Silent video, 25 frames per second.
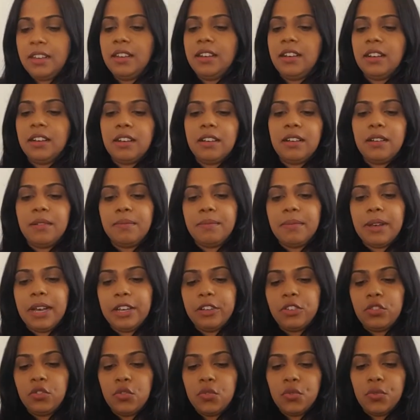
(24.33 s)
I
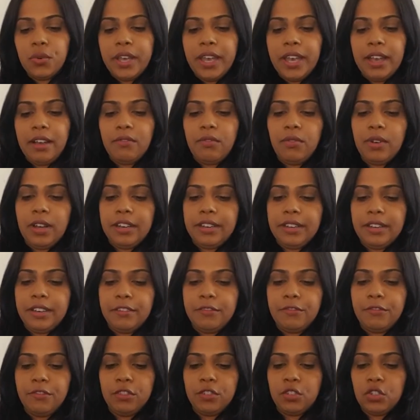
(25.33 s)
do have one here
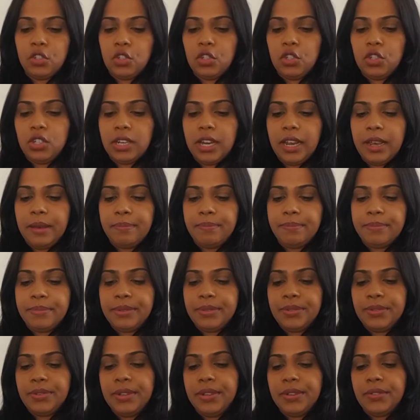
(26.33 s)
for
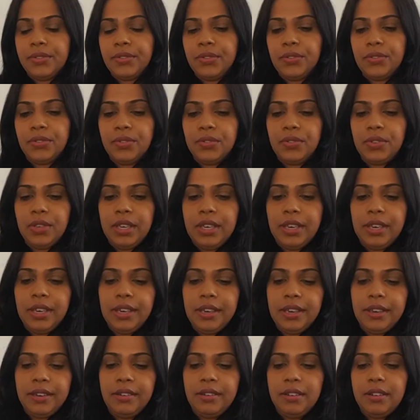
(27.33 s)
shapes. Let's
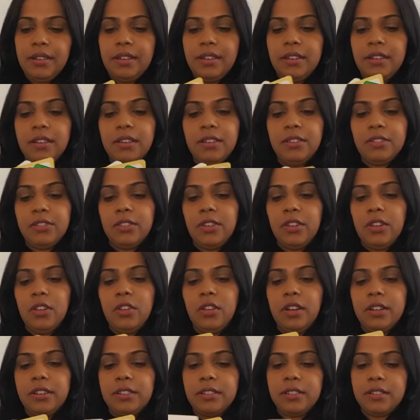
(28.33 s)
see, so a
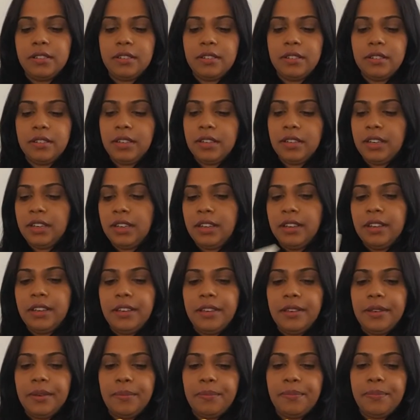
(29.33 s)
lot.
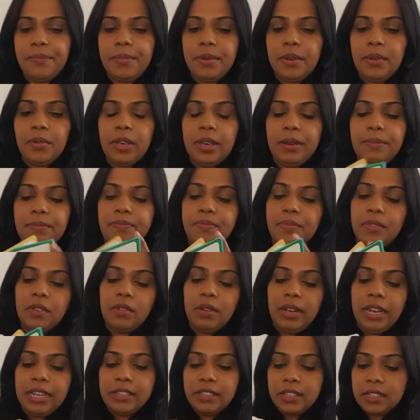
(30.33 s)
Okay,
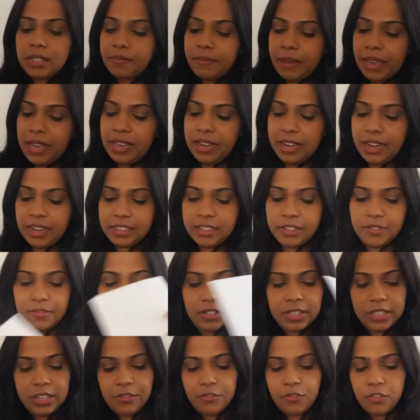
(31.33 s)
let's just make an
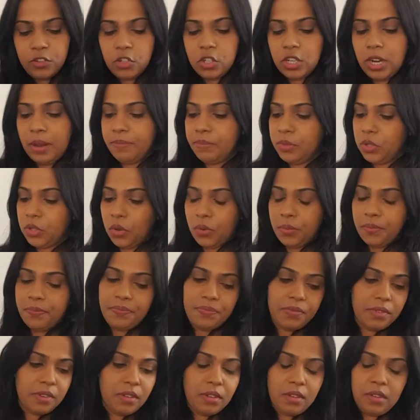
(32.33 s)
activity for shapes though.
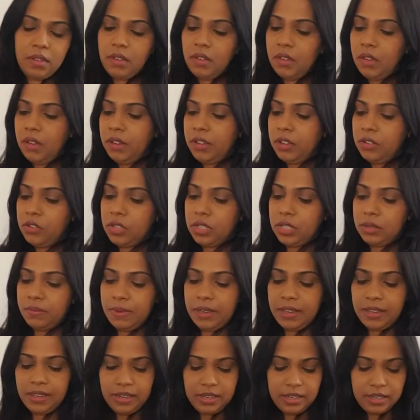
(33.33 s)
Just
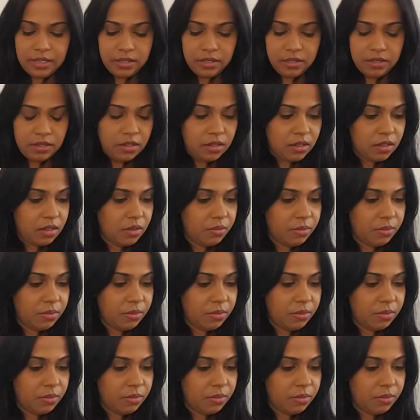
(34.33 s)
make it easier.